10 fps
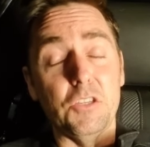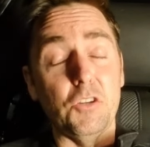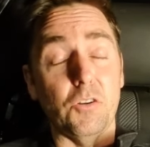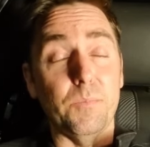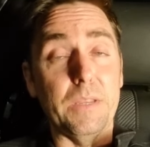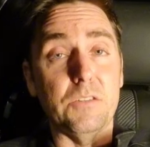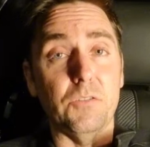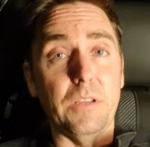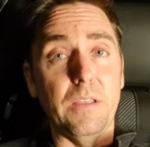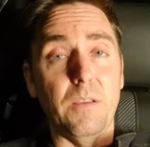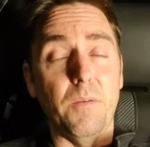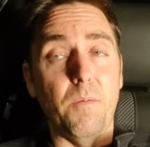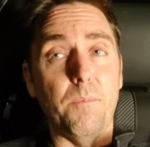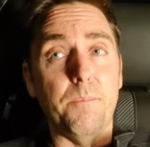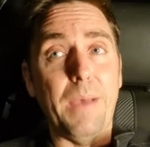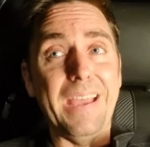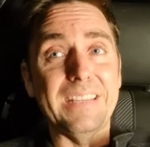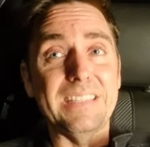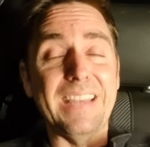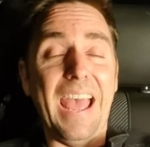documentary
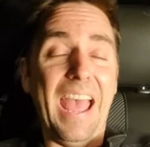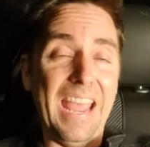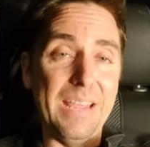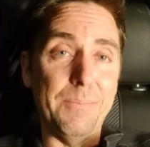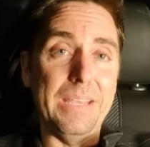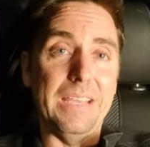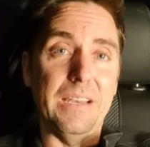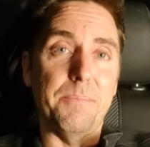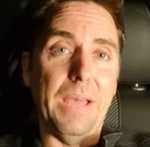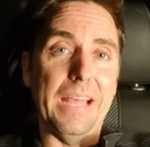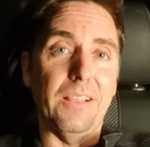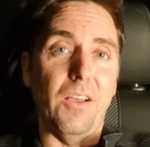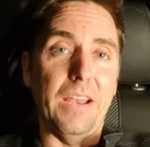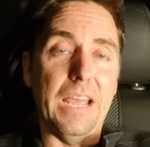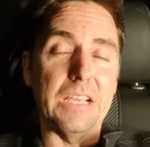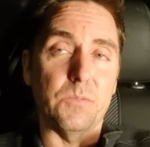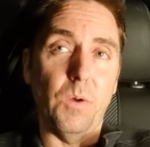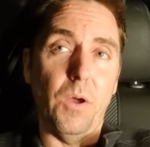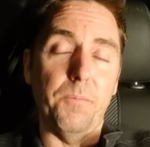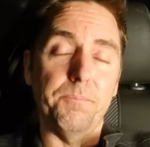painted Amy in a bad light as
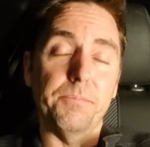well.